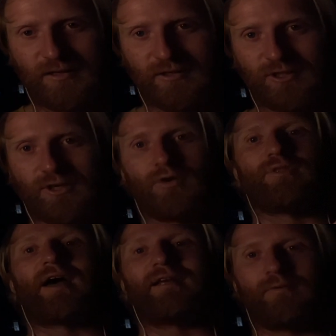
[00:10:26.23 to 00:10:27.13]
so
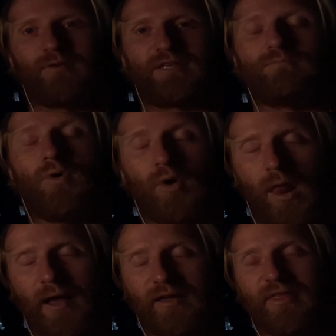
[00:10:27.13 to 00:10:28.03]
that it is more
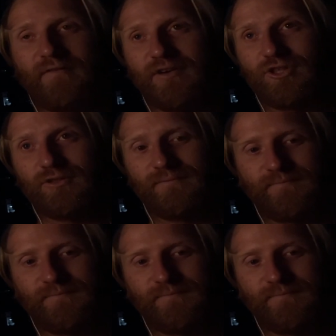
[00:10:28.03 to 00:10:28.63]
like their vision.